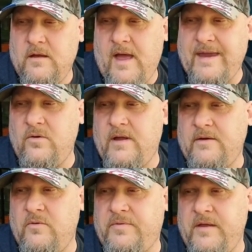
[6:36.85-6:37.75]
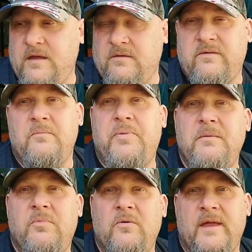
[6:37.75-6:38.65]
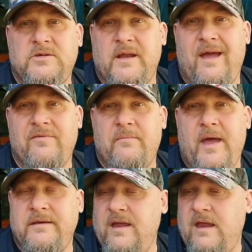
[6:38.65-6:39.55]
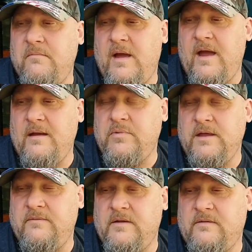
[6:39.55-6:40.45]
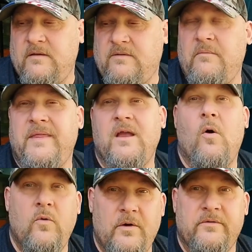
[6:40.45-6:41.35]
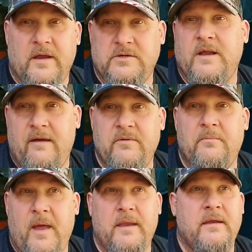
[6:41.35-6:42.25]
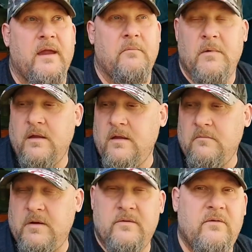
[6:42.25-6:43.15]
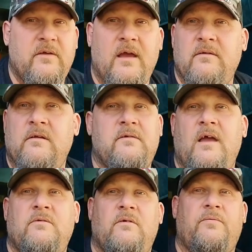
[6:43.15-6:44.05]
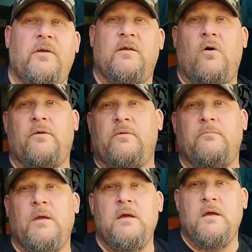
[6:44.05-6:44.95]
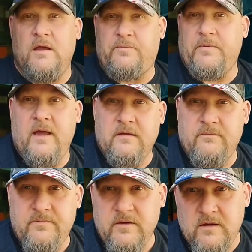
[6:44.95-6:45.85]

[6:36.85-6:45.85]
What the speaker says: I don't think it's the pit bull that should have the bad name. I believe it's some of the owners that should have the bad name, because this guy's just freaking awesome. He is protective,